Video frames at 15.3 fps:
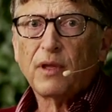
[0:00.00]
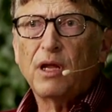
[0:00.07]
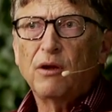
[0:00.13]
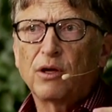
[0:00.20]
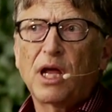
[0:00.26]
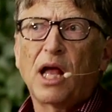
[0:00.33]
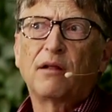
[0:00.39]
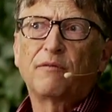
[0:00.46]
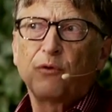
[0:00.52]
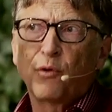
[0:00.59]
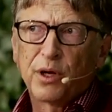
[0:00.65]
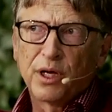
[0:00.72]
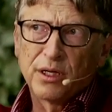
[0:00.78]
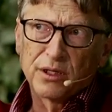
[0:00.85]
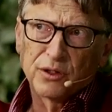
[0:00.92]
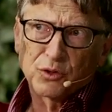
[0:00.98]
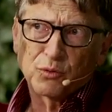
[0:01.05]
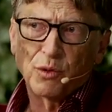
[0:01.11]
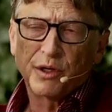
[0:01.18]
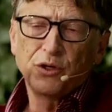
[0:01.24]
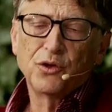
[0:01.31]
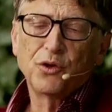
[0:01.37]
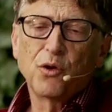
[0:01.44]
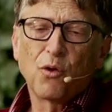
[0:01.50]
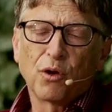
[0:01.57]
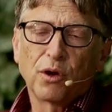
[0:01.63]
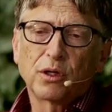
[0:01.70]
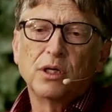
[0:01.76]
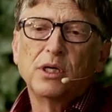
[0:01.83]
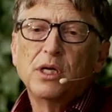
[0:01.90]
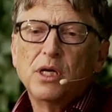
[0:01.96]
here in California, there's one in New
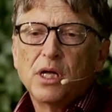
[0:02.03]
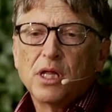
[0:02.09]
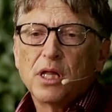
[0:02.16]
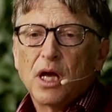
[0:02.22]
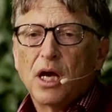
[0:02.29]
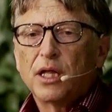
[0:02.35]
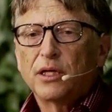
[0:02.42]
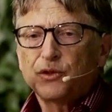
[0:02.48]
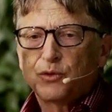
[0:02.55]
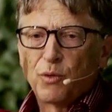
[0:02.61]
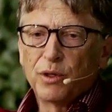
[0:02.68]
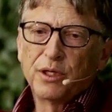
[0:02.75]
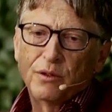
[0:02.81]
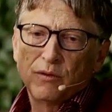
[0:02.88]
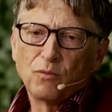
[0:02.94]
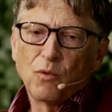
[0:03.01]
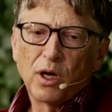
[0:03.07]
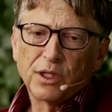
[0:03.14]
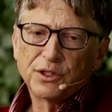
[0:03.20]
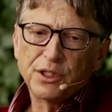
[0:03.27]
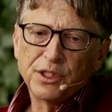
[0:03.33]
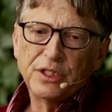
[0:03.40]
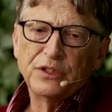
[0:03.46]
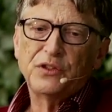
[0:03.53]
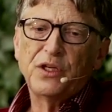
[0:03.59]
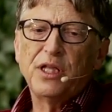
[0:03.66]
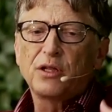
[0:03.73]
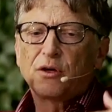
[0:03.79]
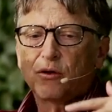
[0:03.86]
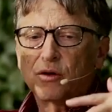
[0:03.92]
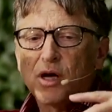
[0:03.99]
York, there's one in Washington, D.C.
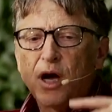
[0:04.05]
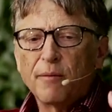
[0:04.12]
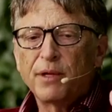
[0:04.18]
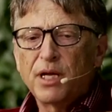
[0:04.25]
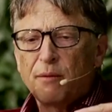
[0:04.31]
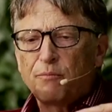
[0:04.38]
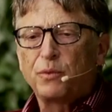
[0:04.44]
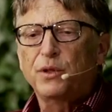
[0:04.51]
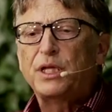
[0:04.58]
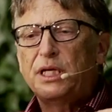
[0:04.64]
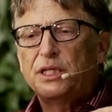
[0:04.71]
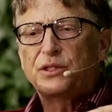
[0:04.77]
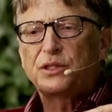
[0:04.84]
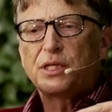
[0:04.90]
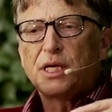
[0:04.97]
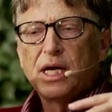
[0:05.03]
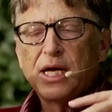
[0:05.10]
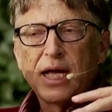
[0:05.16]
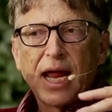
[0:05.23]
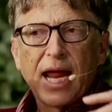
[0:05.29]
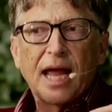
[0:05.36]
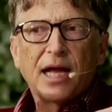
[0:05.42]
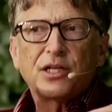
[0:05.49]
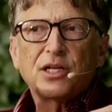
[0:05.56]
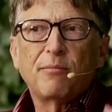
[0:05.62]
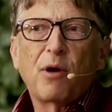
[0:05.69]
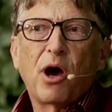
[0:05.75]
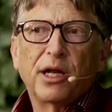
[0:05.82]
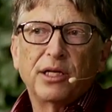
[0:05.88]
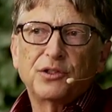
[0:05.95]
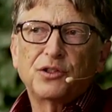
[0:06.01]
that are coming up with these
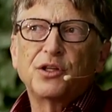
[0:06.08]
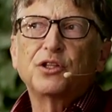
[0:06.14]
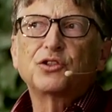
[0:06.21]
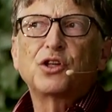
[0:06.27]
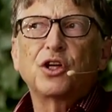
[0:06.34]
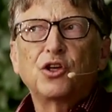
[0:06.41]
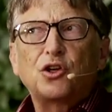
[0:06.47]
antibodies. So there's a